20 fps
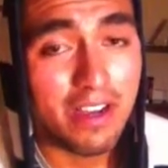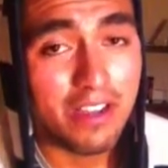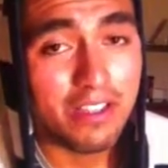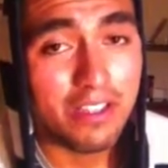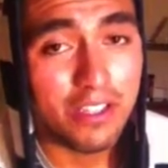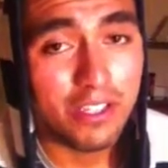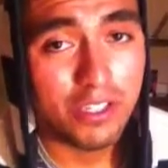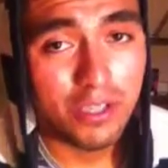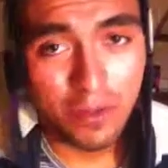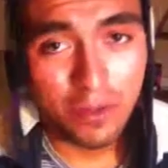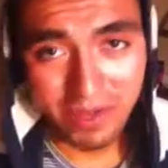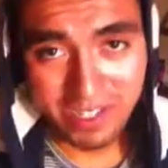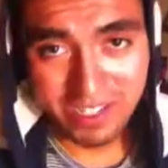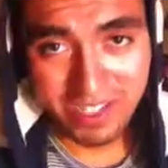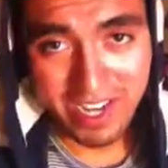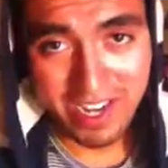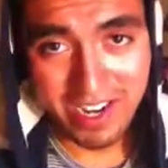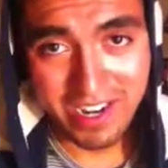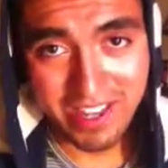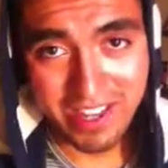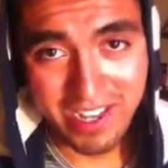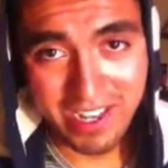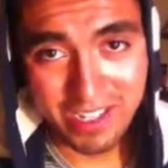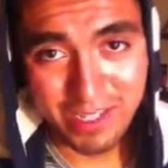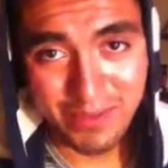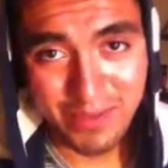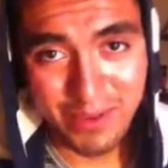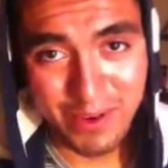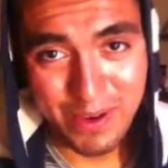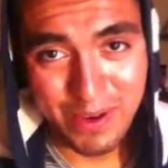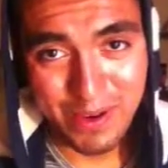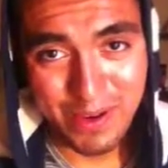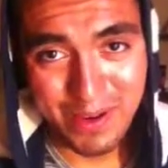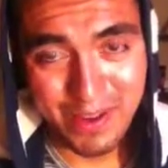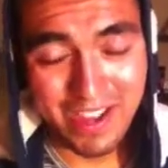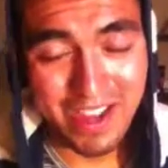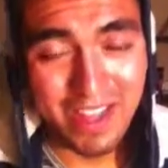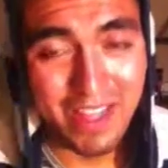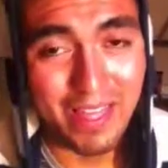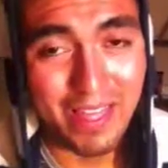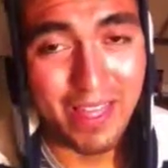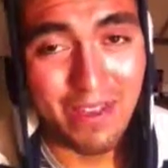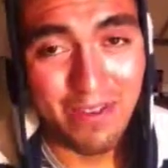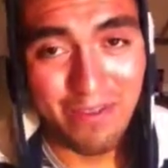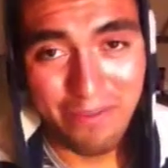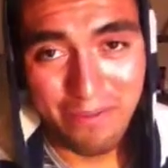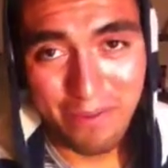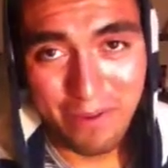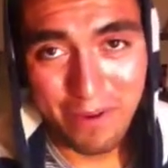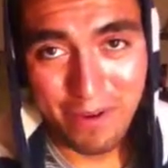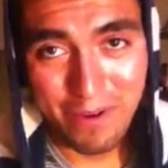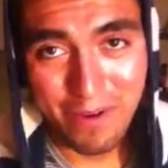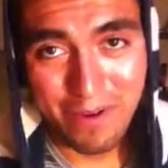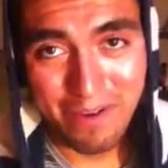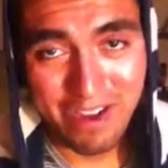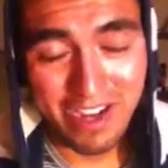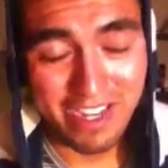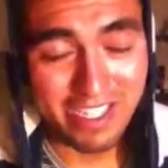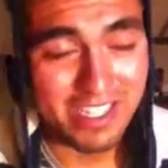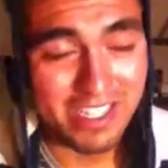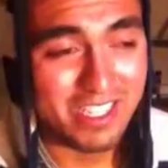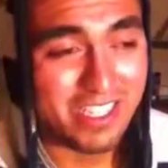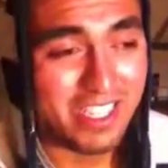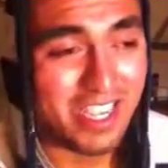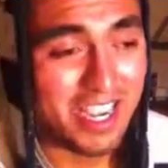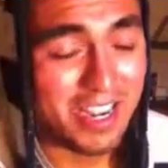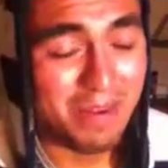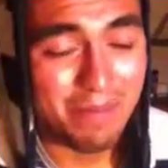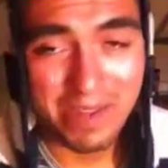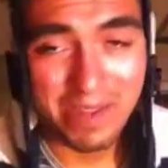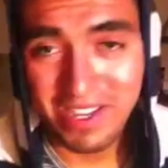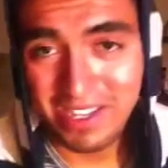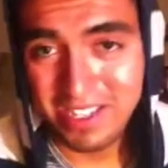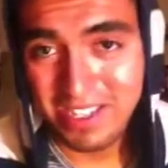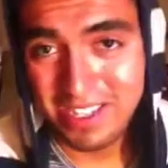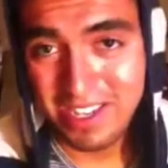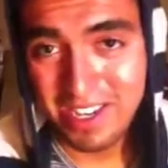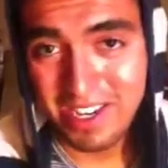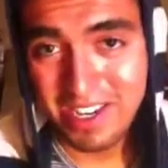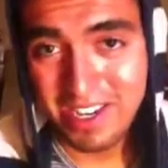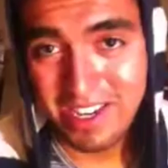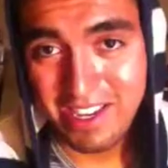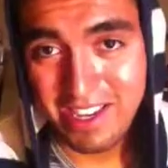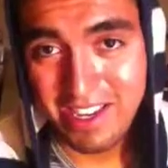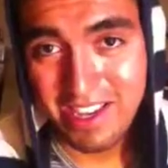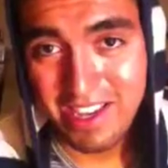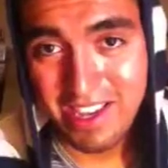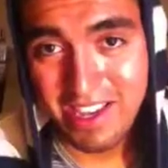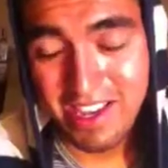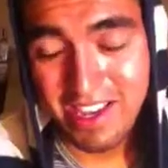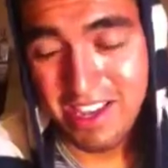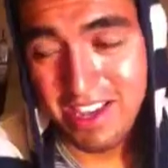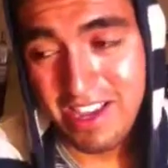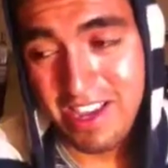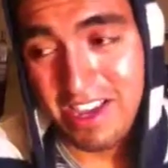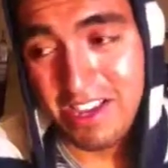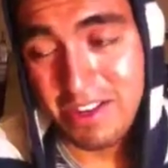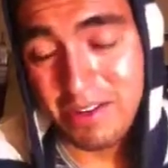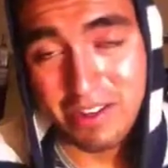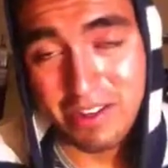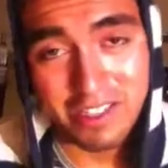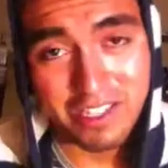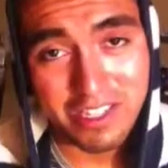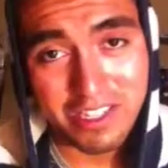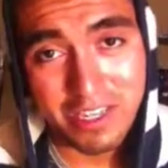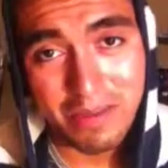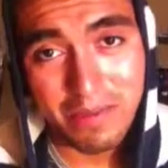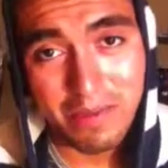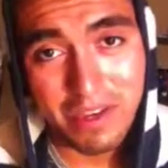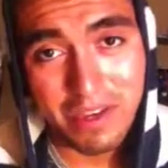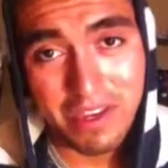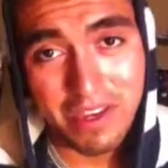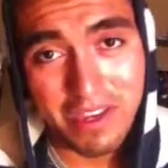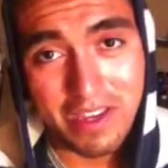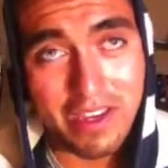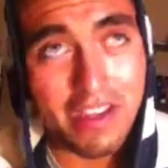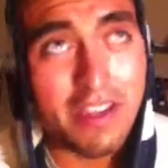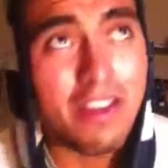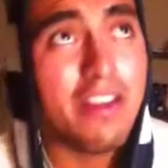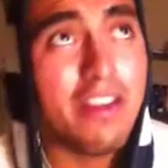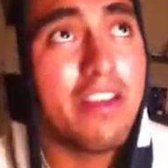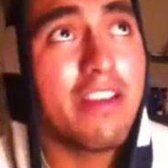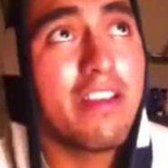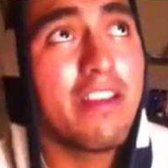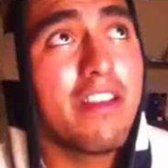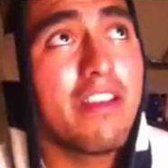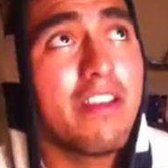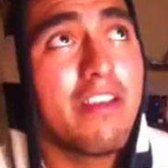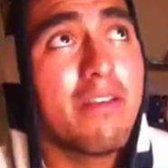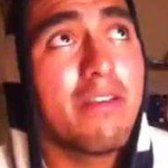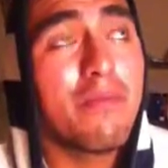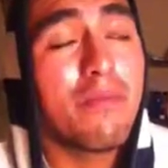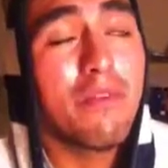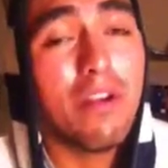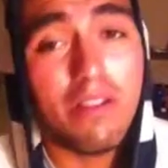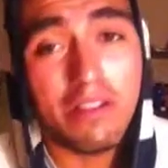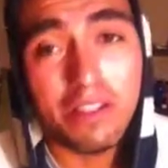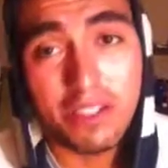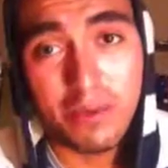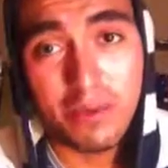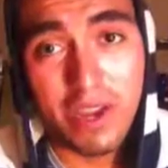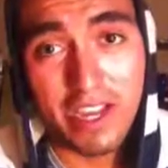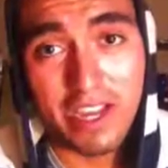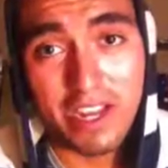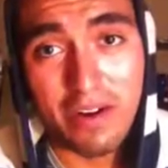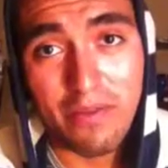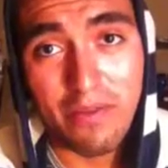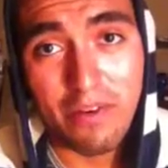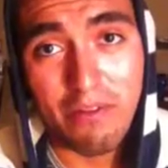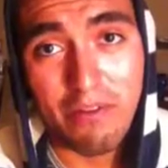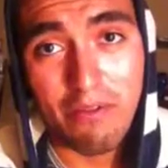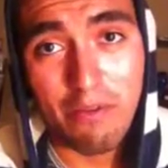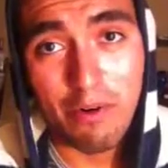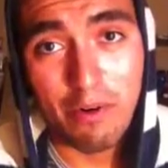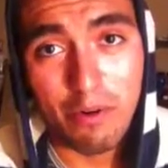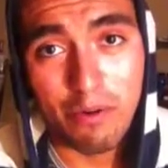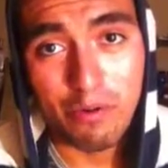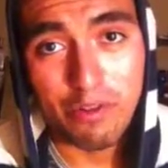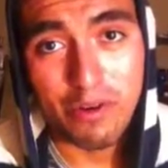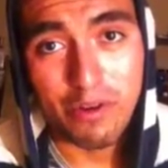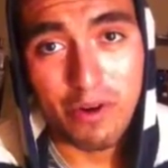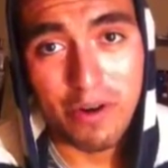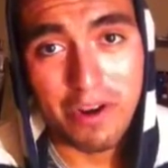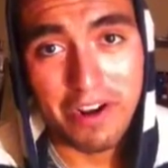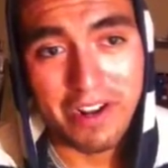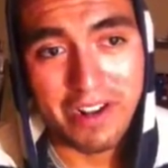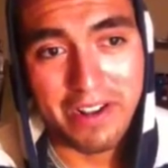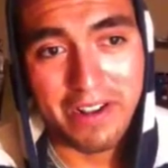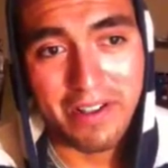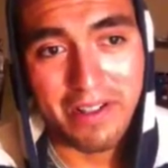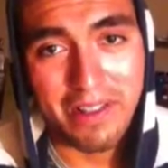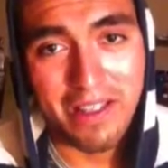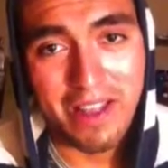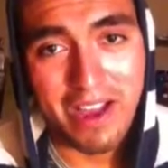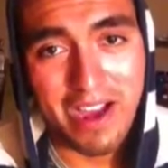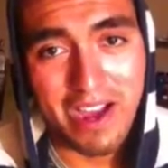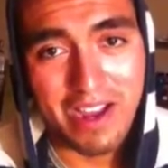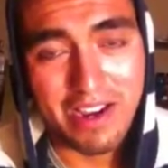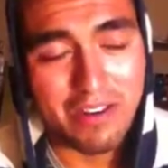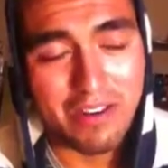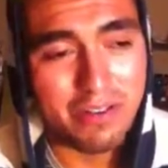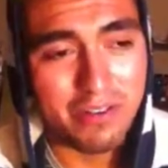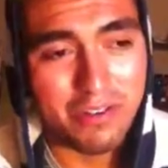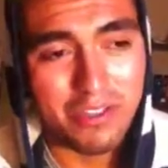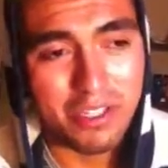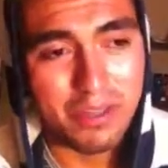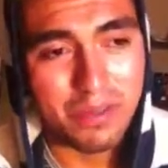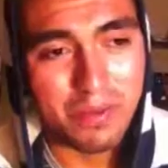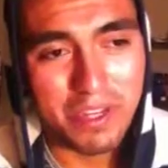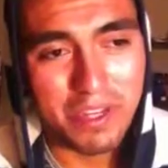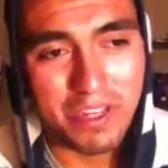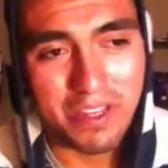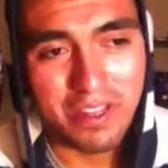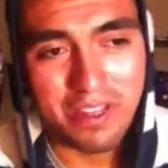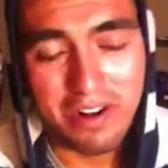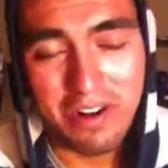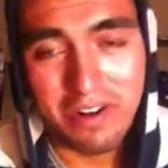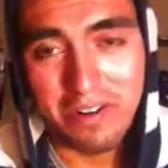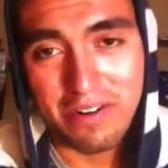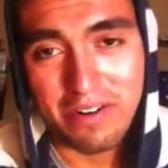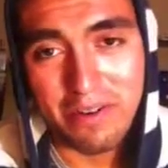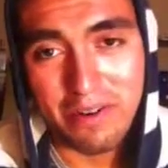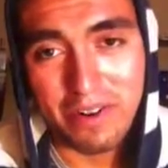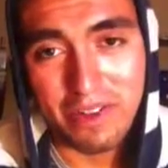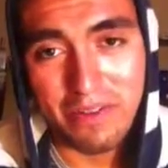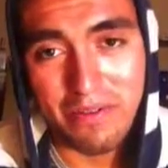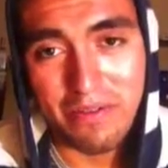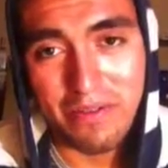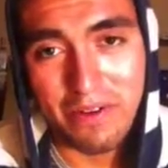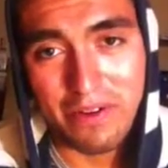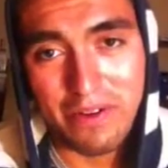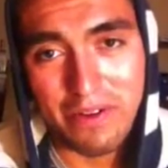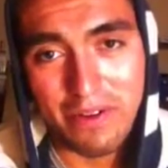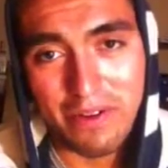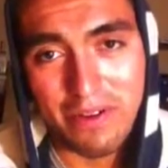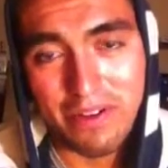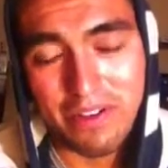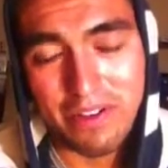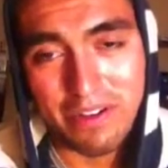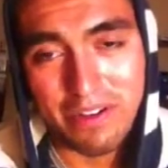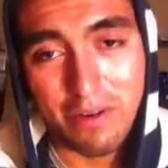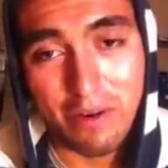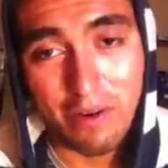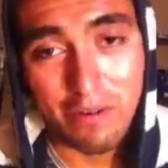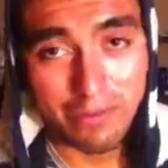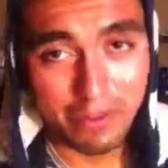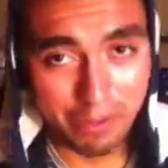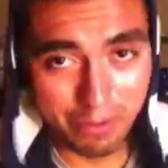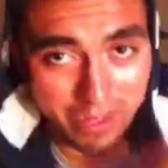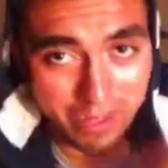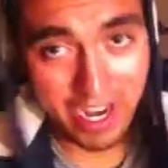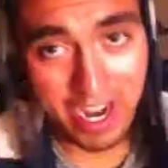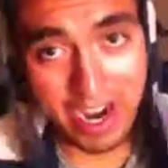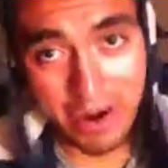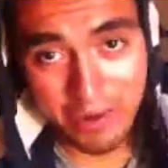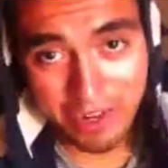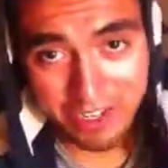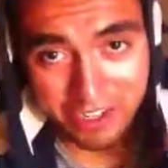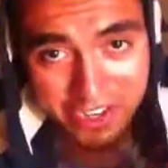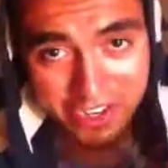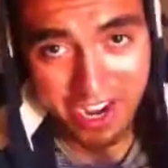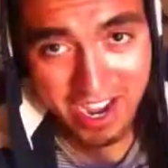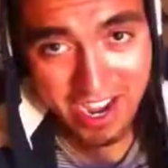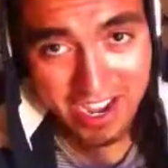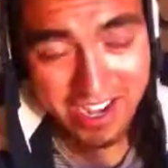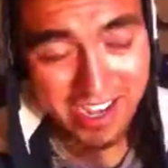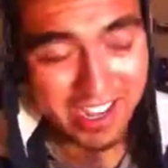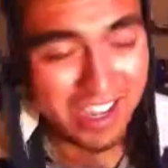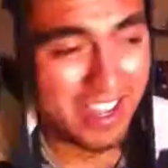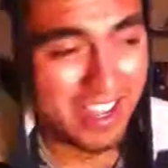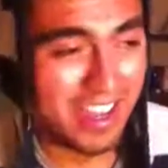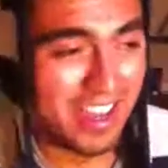so excited that it's fall, I love fall, I just hate being sick, and you can see me probably swagging at River Road drawing a lot, or just being there during the fall, hopefully with Carrie and Jack,